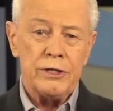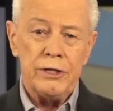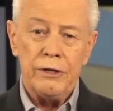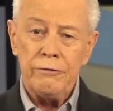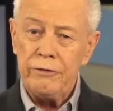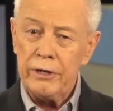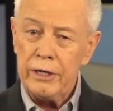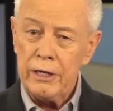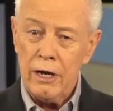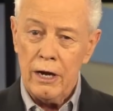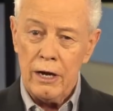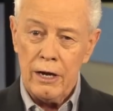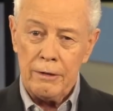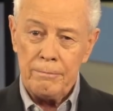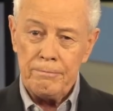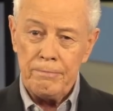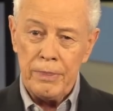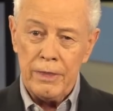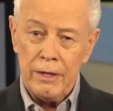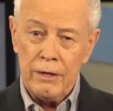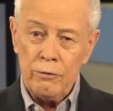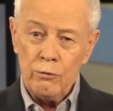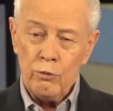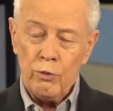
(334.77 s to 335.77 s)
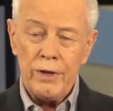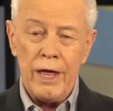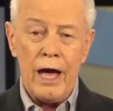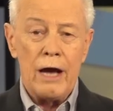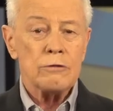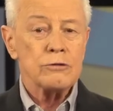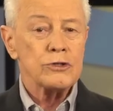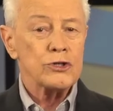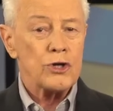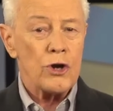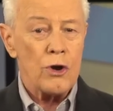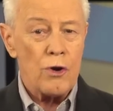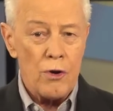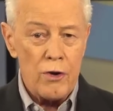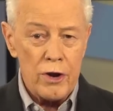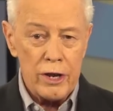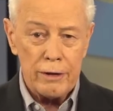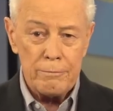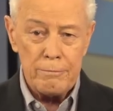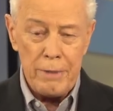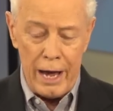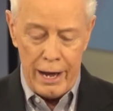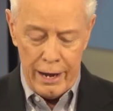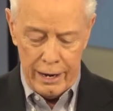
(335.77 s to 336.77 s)
giving up, without
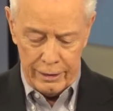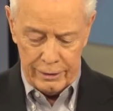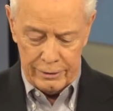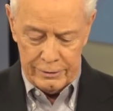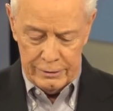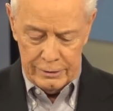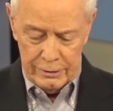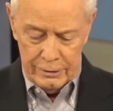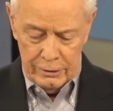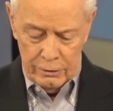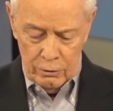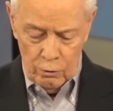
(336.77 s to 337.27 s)
turning back.